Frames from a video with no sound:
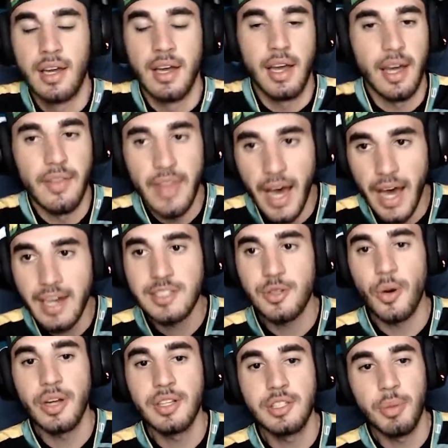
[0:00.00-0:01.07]
And that is
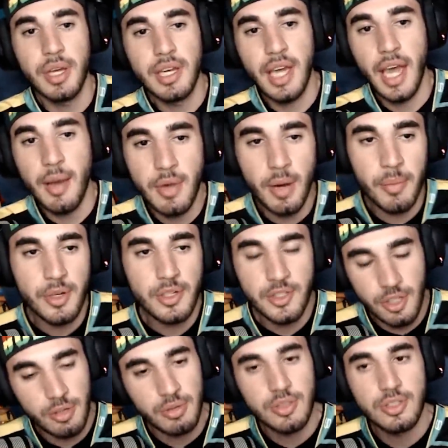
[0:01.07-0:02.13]
going to be game number
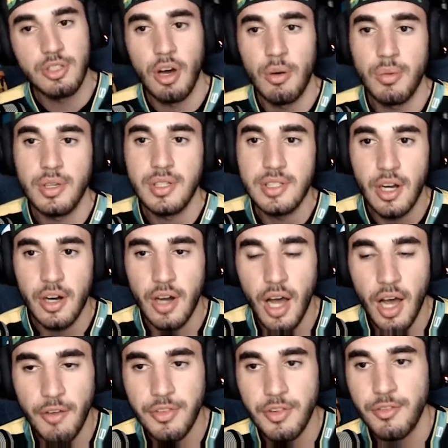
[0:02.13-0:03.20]
2. So we start
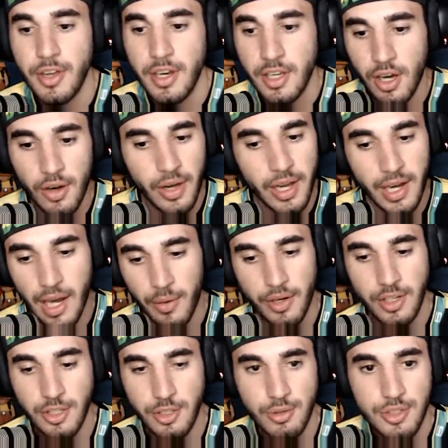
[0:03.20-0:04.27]
off the video in our
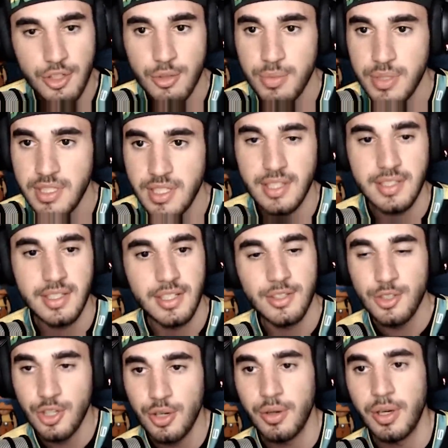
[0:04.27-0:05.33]
YouTube season
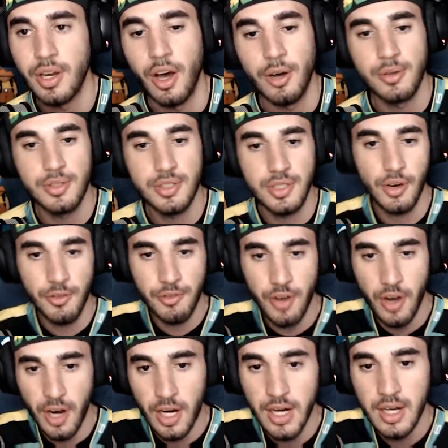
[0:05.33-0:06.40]
2-0 so
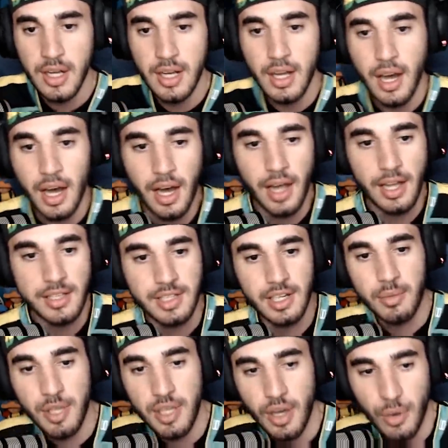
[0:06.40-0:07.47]
far. It's going to
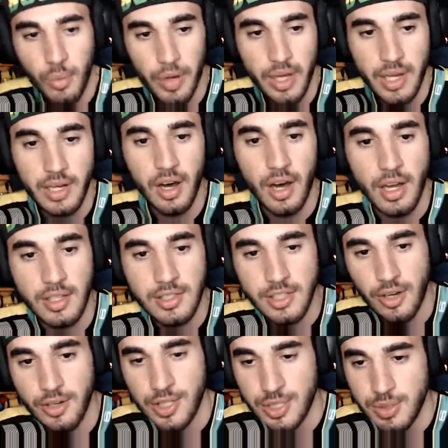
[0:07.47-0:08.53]
be a win on
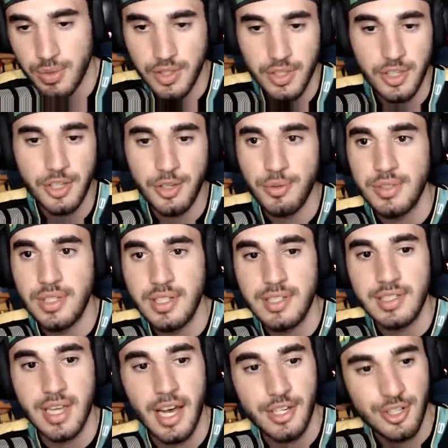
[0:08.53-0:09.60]
Toast with UT
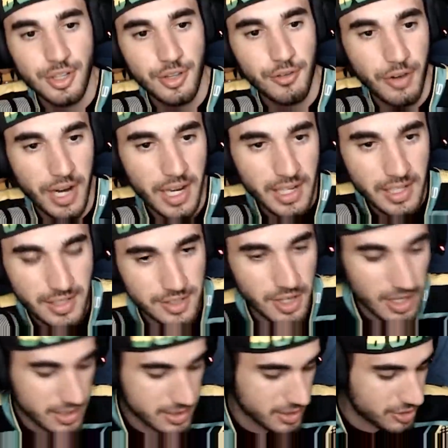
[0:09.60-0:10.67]
Slasher, the Frank, and
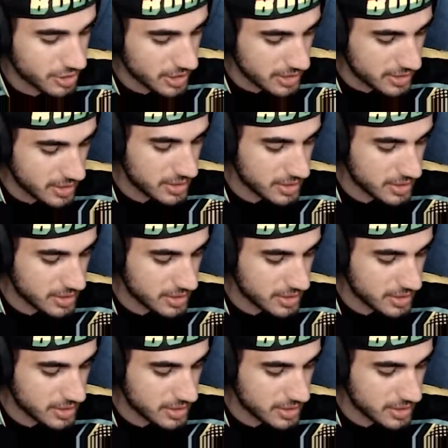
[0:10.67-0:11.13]
Toxic Jesus.